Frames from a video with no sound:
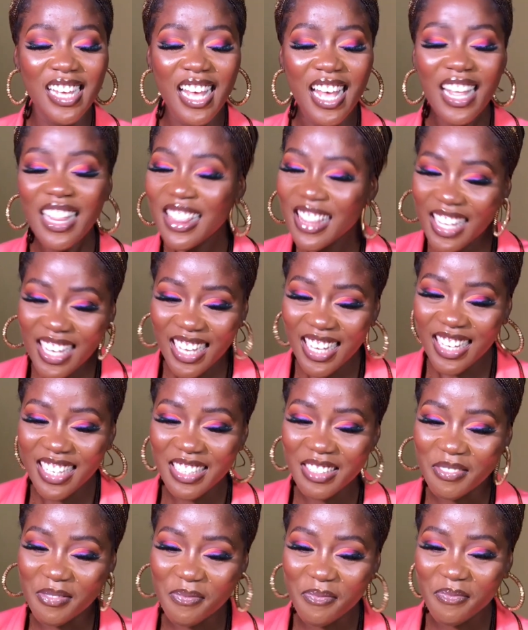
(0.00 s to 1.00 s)
And
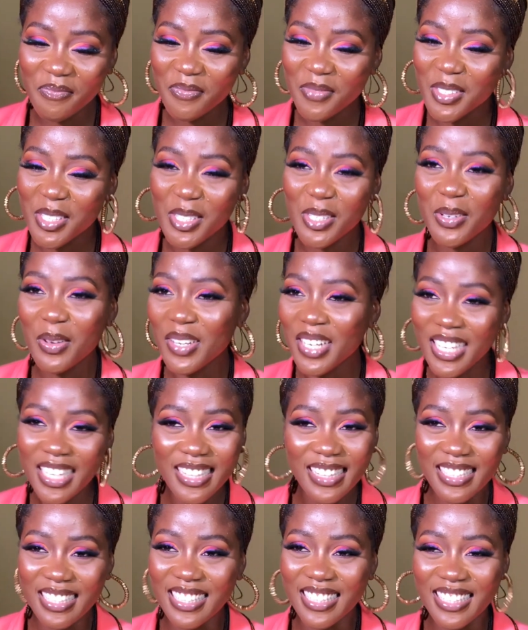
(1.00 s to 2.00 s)
then,
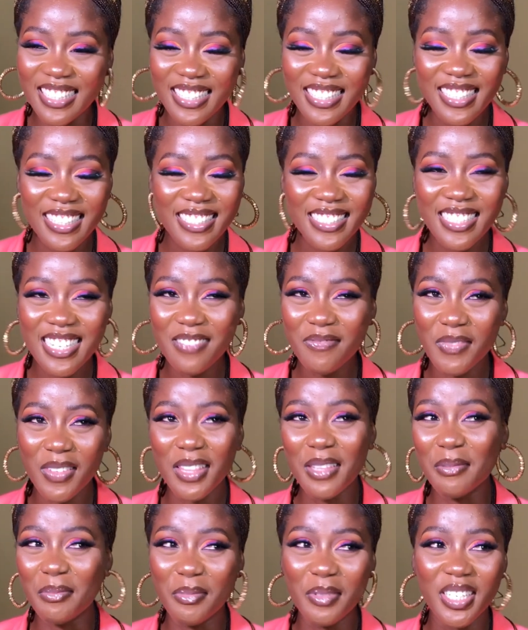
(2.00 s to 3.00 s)
shockingly, he sent me
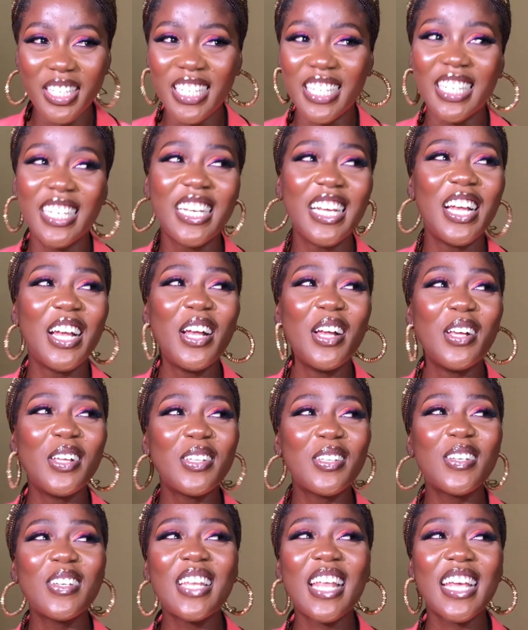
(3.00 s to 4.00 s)
the money.
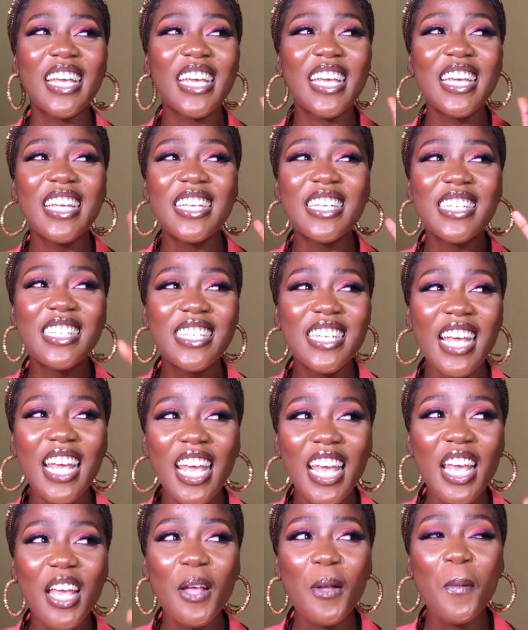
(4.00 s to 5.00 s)
So, like a
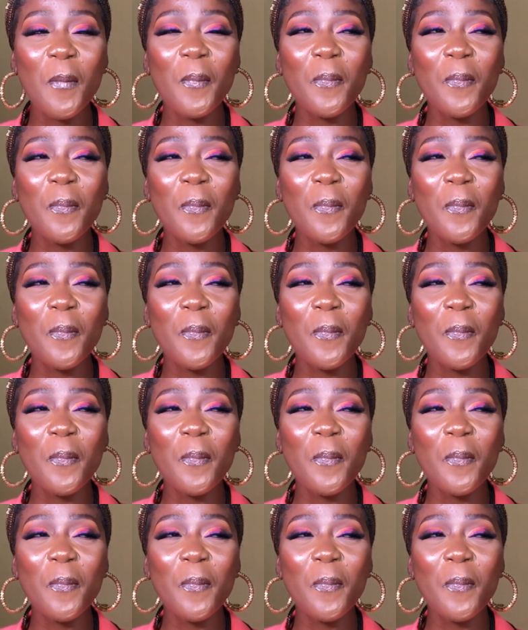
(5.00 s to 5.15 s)
day